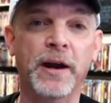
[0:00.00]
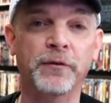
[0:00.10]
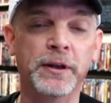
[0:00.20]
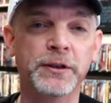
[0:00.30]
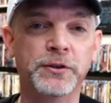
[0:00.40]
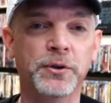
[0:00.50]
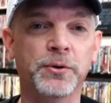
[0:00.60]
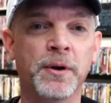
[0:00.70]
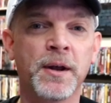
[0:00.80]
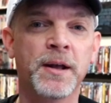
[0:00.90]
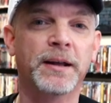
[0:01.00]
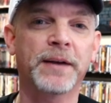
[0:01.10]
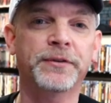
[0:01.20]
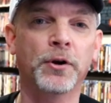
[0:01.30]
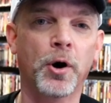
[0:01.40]
I really do
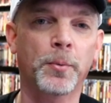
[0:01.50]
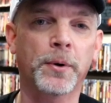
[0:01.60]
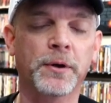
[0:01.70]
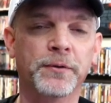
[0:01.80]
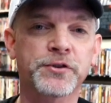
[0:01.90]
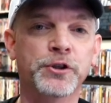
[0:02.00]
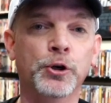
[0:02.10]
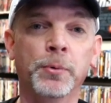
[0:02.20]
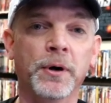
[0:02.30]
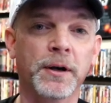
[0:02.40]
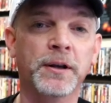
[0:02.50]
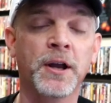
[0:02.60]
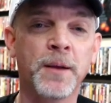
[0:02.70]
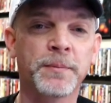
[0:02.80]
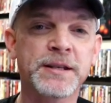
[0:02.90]
like the artwork on the steelbook.
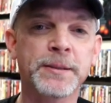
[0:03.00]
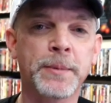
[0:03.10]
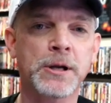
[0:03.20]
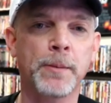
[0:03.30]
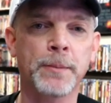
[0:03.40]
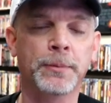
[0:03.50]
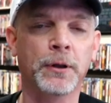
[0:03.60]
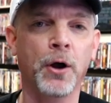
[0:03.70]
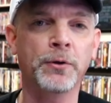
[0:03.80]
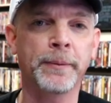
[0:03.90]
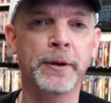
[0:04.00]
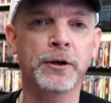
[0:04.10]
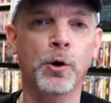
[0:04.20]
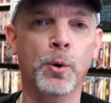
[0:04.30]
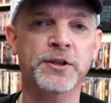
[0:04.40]
Please leave me a comment below. Let me
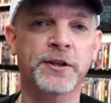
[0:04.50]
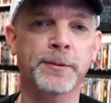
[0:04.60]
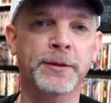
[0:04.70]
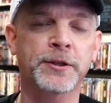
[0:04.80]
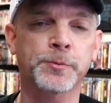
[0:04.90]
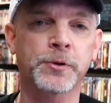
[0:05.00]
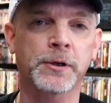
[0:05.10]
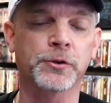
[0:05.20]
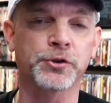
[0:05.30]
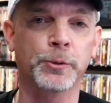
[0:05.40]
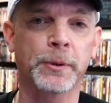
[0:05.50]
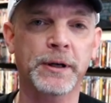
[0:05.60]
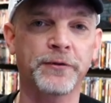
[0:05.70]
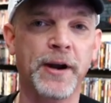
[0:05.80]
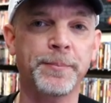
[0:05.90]
know what you think about this particular
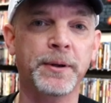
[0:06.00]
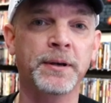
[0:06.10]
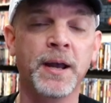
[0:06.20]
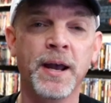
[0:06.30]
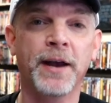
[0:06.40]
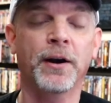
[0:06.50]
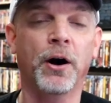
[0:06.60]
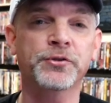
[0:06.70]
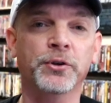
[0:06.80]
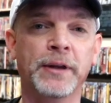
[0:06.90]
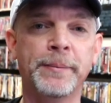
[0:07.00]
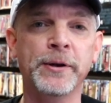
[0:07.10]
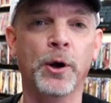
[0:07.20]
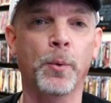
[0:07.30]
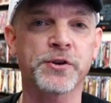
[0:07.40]
steelbook unwrapping. And also let
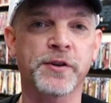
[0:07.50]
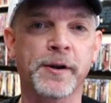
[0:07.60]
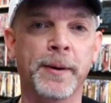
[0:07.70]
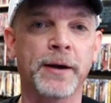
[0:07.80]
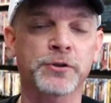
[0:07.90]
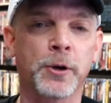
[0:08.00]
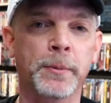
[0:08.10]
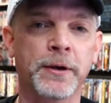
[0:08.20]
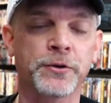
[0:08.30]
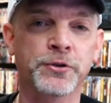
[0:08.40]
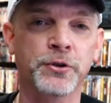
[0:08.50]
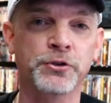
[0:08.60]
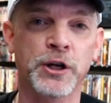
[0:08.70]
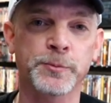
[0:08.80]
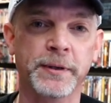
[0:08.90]
me know what you think about Terminator 2
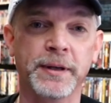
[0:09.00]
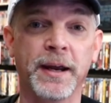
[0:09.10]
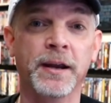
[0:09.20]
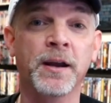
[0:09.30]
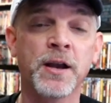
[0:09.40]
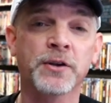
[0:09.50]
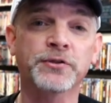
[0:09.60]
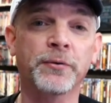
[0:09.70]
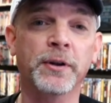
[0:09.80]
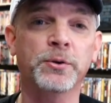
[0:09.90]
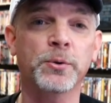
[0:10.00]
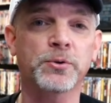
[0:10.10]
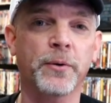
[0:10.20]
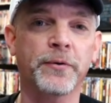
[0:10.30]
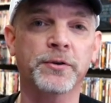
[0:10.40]
Judgment Day, because I really do
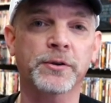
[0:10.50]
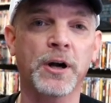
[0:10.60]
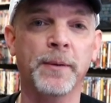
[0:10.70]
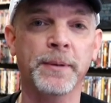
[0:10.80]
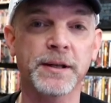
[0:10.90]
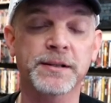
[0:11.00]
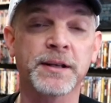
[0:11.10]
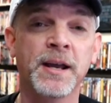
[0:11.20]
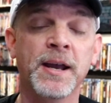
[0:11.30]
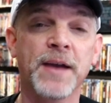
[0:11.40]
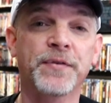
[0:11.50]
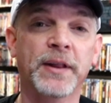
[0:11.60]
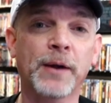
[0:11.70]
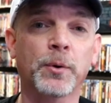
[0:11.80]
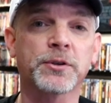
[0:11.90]
enjoy reading your comments. If you
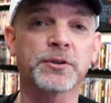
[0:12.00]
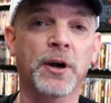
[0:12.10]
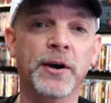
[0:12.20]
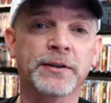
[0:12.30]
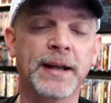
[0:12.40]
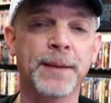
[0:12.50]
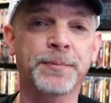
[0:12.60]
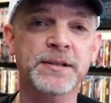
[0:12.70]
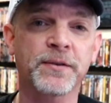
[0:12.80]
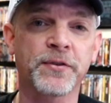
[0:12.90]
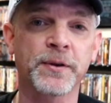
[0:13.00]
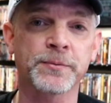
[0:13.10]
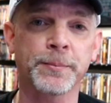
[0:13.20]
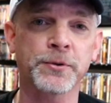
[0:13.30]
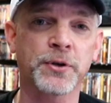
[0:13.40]
like what you saw here today, please give it a
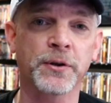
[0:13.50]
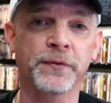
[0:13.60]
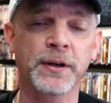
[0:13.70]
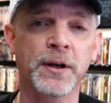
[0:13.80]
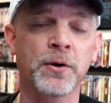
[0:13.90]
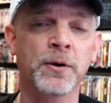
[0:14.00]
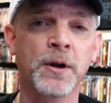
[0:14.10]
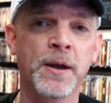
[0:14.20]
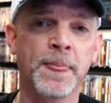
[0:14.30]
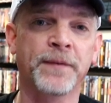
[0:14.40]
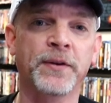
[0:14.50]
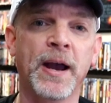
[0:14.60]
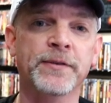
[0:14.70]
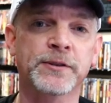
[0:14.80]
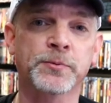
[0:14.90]
thumbs up and share the video. If you
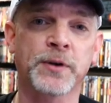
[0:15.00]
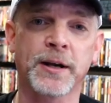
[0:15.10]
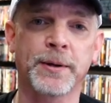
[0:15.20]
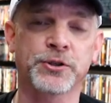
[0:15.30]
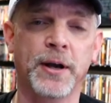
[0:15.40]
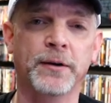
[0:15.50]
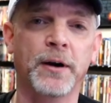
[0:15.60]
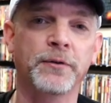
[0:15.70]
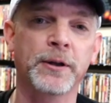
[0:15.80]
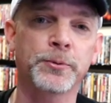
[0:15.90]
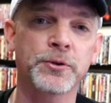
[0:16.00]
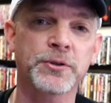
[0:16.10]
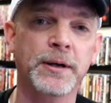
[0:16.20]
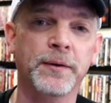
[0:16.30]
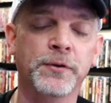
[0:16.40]
haven't subscribed to my channel, I really
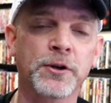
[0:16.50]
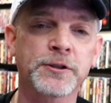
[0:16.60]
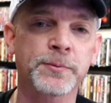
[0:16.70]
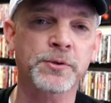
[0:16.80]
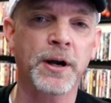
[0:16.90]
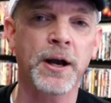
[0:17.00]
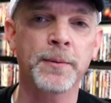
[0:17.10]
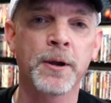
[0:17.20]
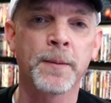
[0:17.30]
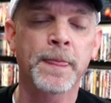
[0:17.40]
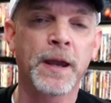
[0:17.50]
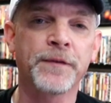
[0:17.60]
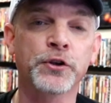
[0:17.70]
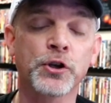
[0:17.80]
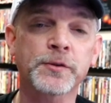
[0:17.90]
appreciate it if you would subscribe.
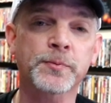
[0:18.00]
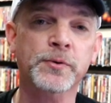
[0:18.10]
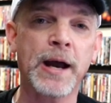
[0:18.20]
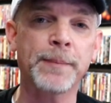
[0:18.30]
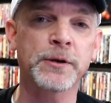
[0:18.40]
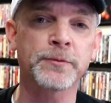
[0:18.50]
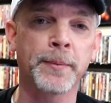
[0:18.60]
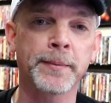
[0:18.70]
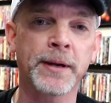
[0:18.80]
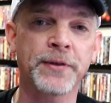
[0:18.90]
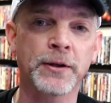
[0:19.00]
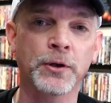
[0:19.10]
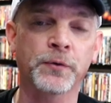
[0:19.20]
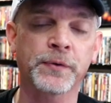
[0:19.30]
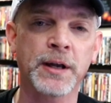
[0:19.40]
If you do subscribe, please remember to hit that
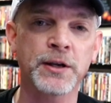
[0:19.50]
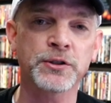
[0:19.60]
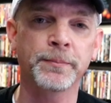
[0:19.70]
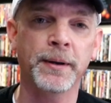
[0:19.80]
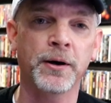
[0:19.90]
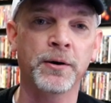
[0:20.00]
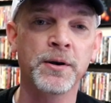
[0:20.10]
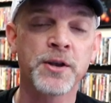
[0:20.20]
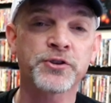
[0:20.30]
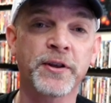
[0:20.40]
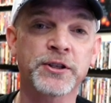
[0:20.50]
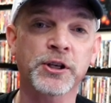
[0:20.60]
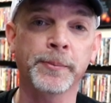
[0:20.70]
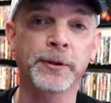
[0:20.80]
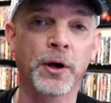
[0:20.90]
notification bell so that
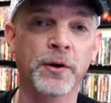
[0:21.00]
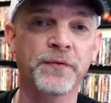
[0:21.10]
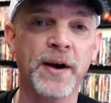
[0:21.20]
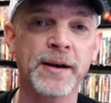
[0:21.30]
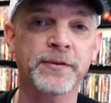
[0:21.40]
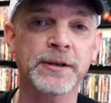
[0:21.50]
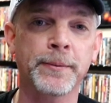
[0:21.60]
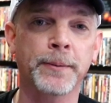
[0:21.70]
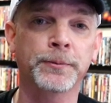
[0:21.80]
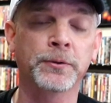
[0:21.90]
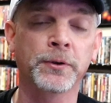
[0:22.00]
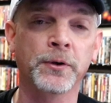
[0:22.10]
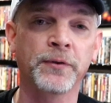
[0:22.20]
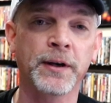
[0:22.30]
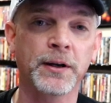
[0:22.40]
you can be notified every time I upload a
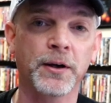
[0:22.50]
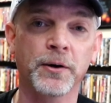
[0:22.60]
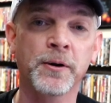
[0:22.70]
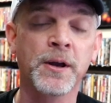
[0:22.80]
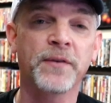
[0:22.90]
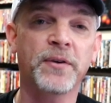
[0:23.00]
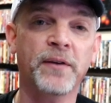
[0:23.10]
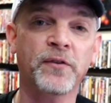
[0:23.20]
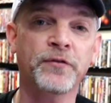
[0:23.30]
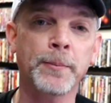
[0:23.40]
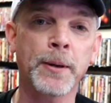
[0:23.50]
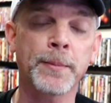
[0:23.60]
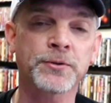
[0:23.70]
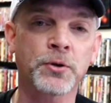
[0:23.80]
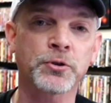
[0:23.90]
new video. If you haven't found me on
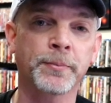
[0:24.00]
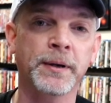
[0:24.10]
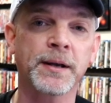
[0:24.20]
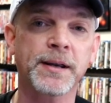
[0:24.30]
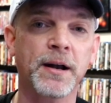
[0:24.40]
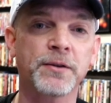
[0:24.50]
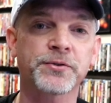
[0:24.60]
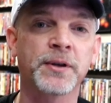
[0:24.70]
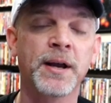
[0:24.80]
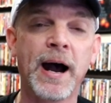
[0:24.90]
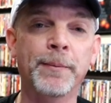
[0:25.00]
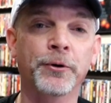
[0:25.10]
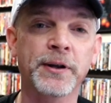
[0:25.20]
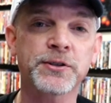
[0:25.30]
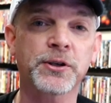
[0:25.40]
my social media accounts, I'm
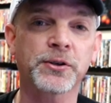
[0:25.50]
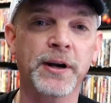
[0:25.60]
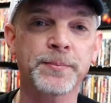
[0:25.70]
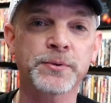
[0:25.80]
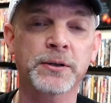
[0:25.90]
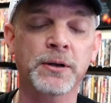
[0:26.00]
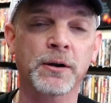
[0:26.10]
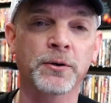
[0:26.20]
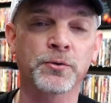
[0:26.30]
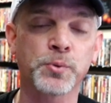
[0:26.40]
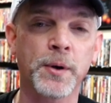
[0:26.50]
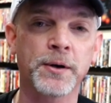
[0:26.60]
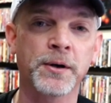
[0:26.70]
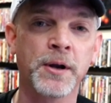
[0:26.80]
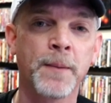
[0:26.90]
on Instagram, TikTok, and on
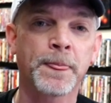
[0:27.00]
Twitter.